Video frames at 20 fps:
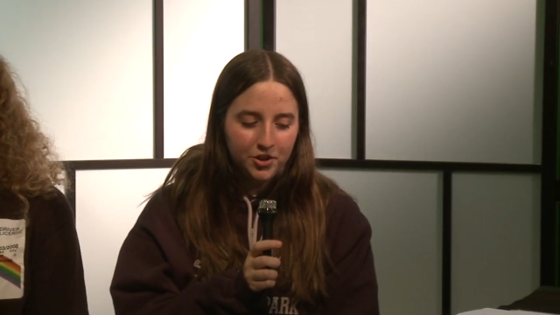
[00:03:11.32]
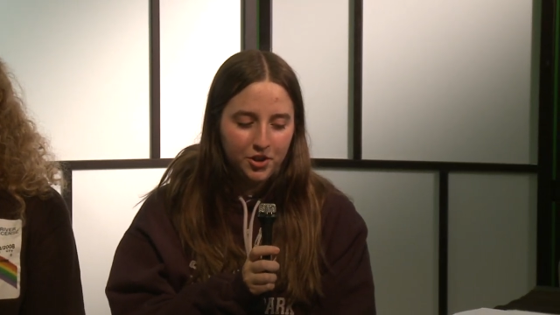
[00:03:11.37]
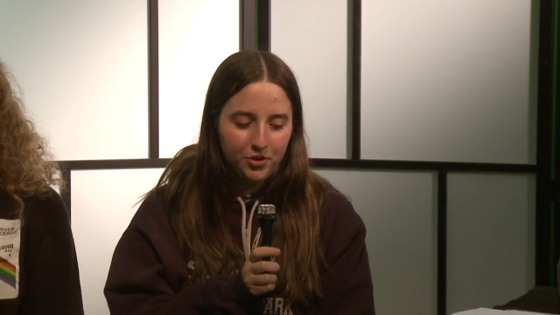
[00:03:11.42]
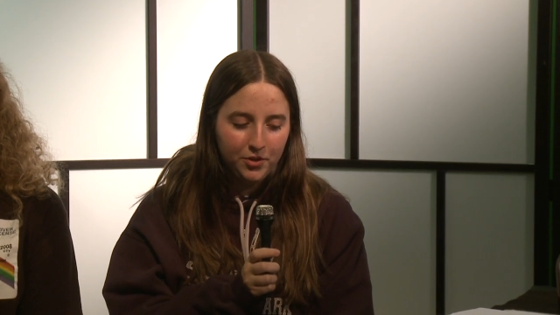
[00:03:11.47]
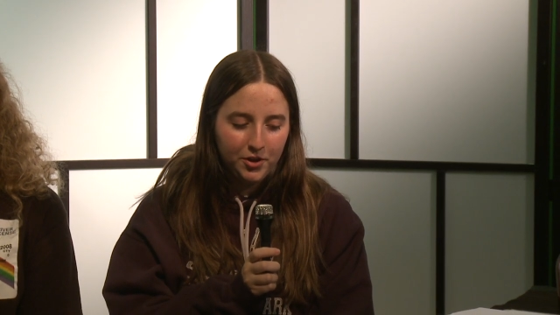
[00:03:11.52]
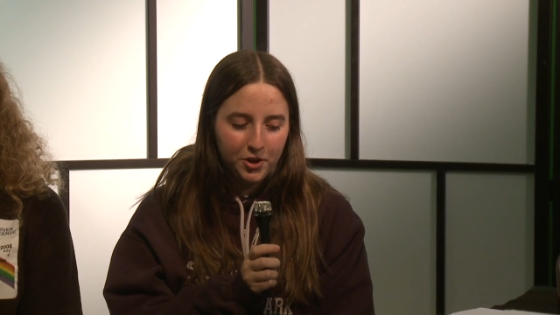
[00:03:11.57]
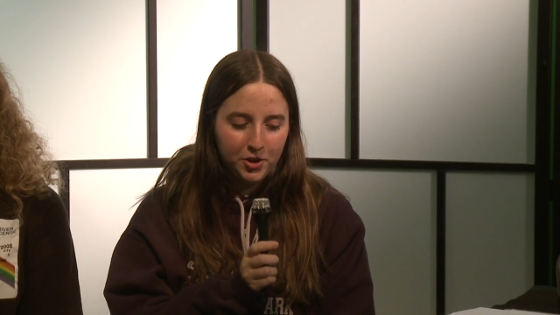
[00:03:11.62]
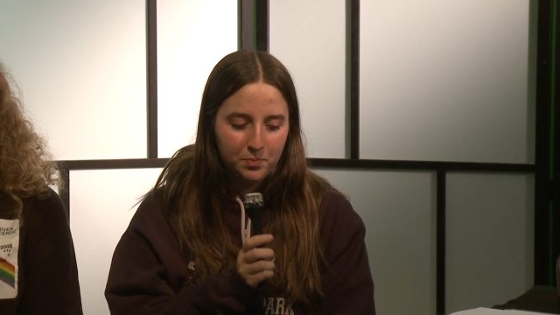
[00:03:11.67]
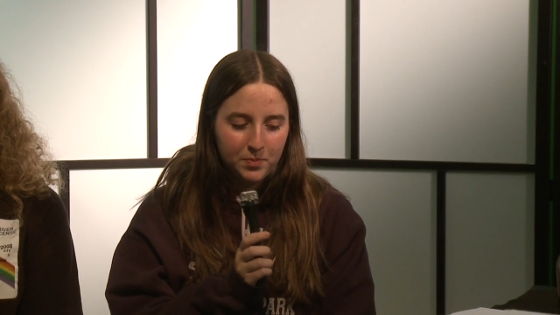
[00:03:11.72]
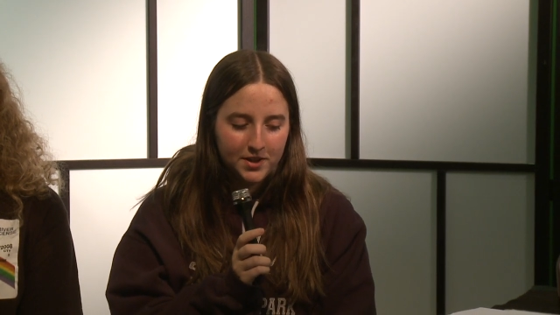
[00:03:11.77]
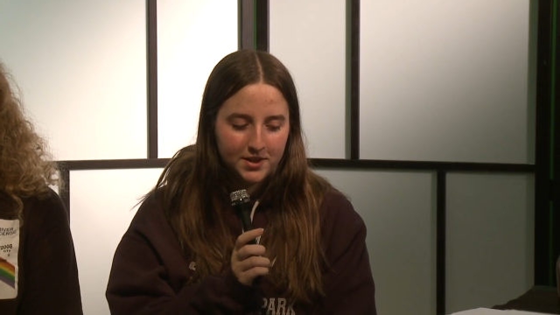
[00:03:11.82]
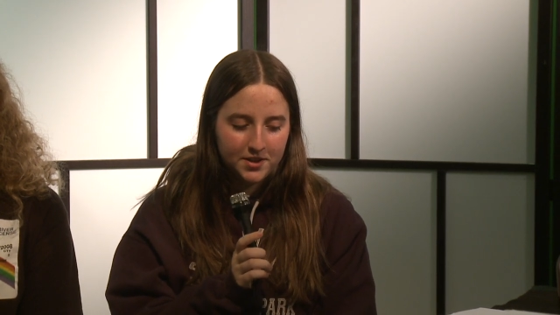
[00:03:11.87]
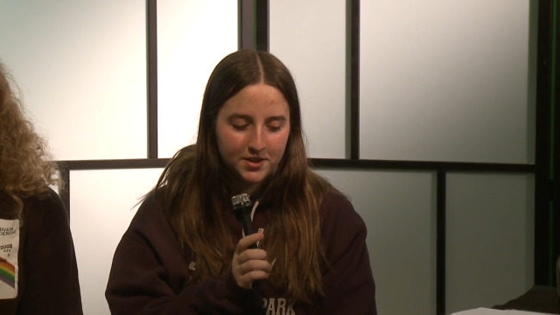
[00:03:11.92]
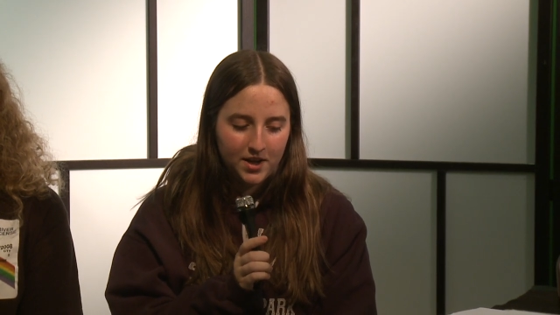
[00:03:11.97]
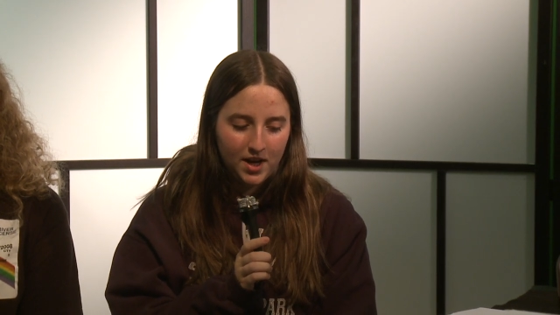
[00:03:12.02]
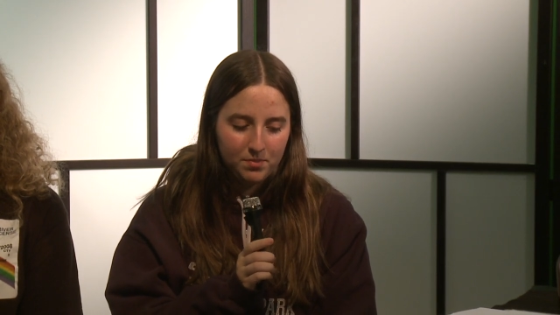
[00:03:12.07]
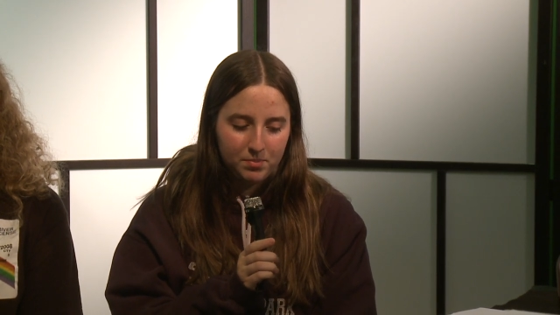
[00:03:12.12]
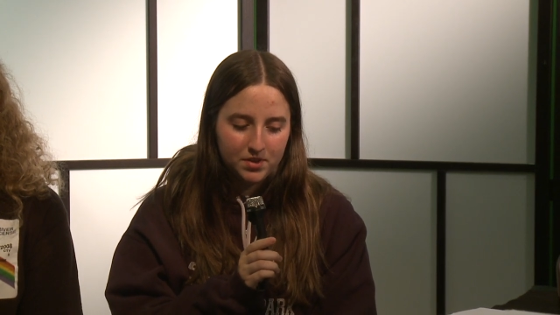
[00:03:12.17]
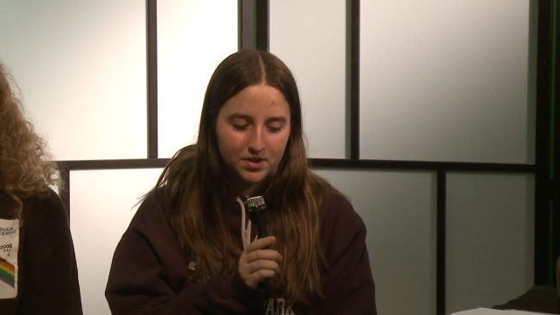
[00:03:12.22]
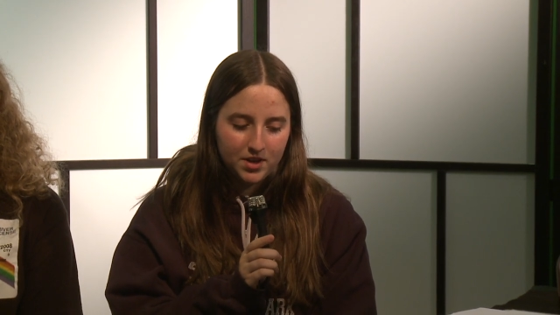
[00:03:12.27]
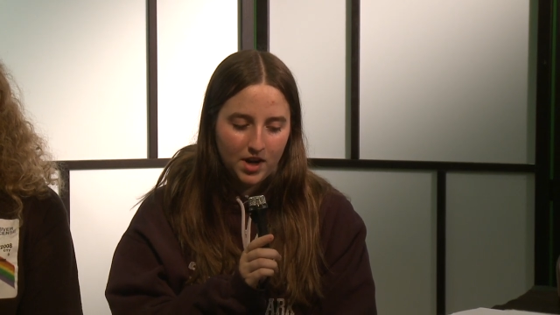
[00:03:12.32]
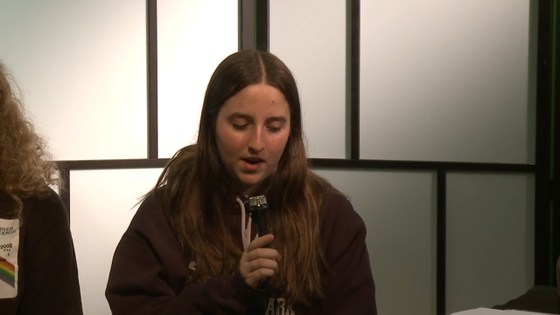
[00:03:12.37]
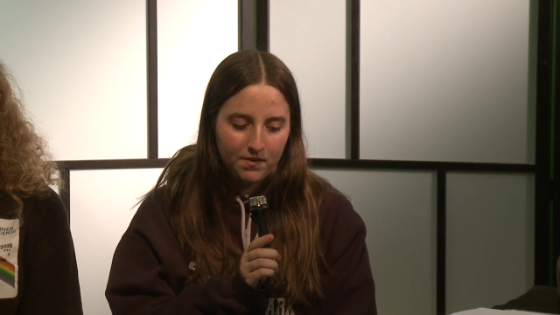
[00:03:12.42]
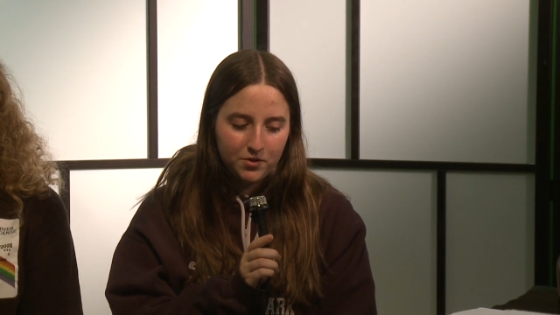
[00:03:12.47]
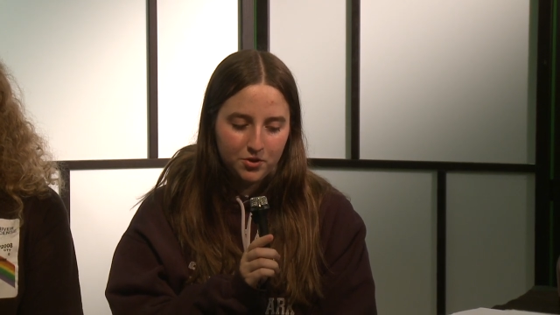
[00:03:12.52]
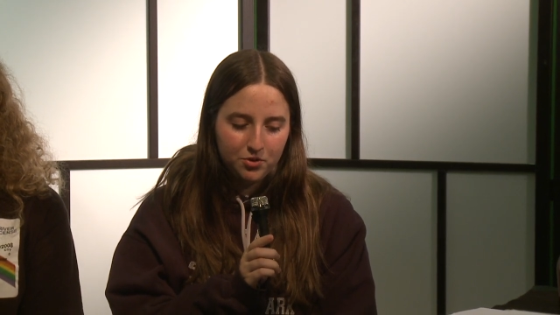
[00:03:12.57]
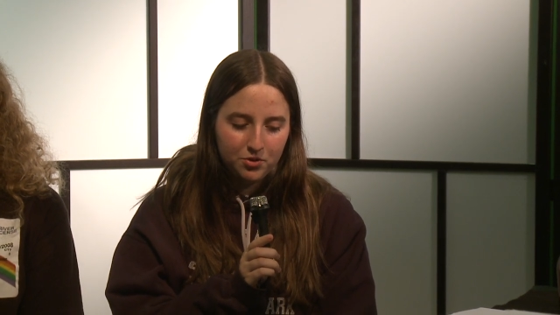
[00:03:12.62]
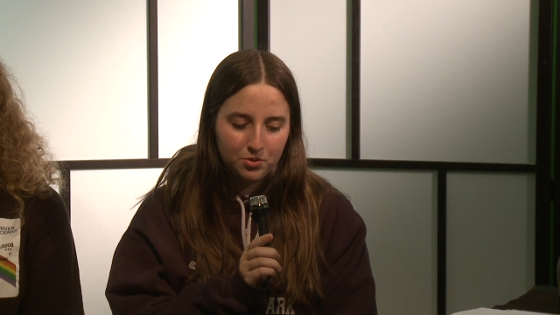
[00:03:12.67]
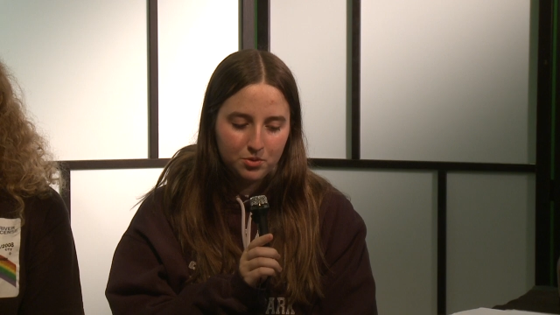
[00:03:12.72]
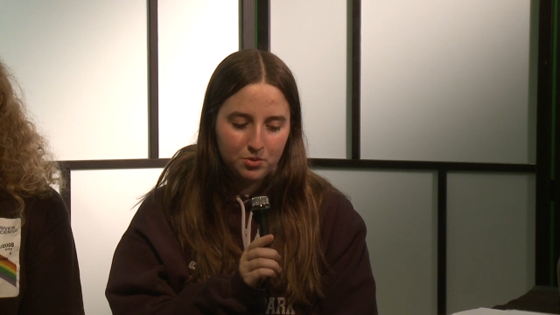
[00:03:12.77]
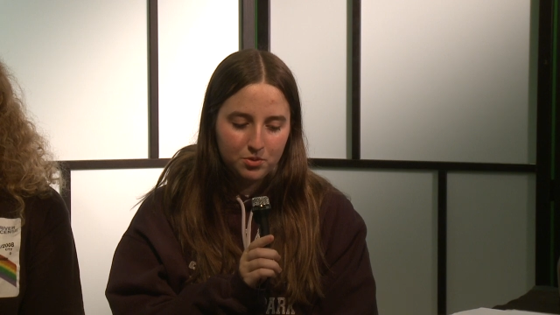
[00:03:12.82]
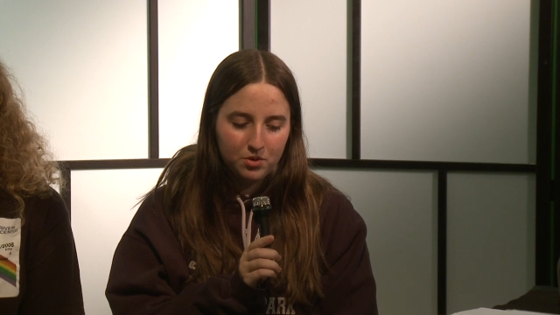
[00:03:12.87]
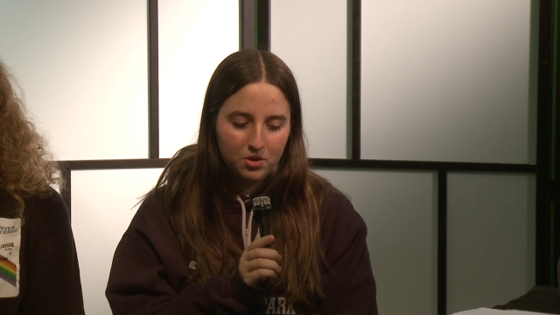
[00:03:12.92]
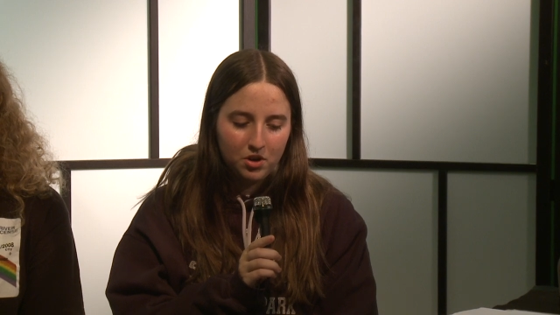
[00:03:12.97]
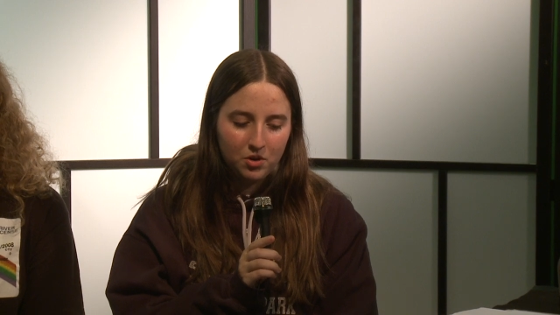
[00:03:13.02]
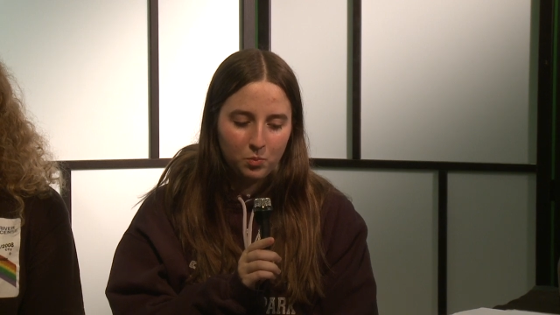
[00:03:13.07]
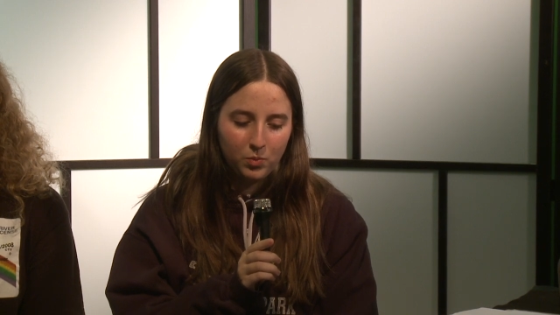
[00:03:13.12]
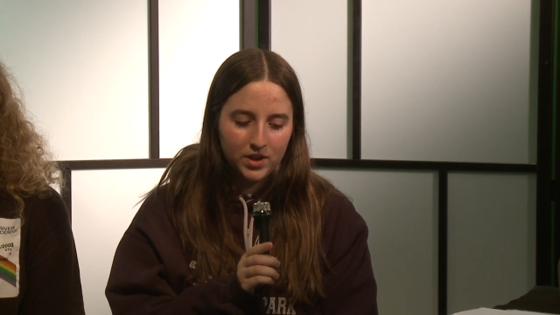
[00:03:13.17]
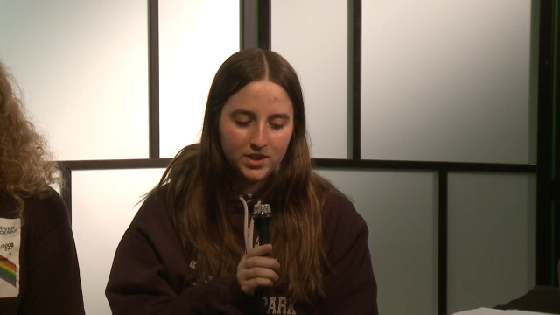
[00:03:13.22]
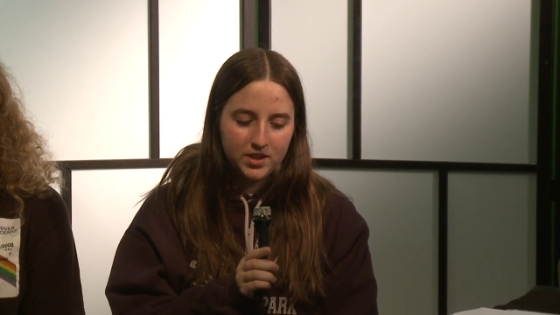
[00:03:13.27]
Careers pit stop is after school
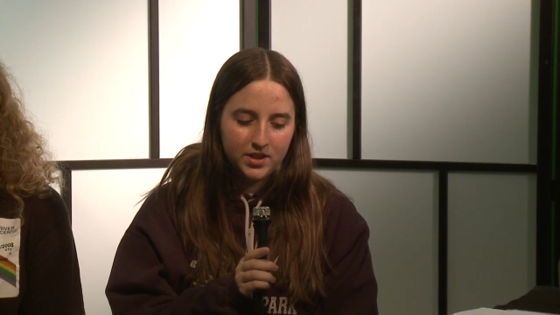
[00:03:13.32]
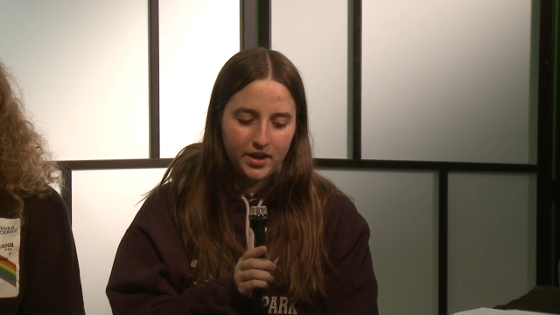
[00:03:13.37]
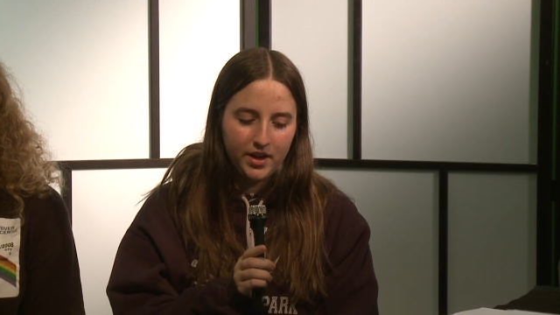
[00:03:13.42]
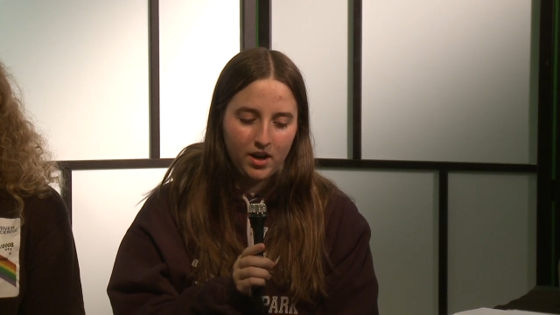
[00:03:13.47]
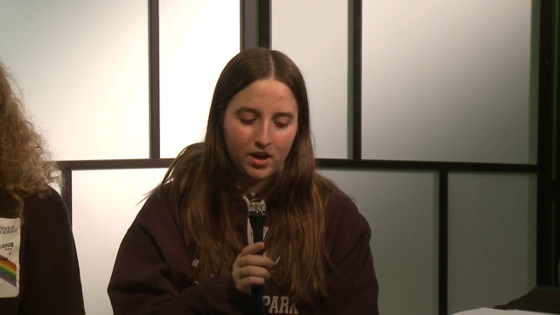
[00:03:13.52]
on Wednesday,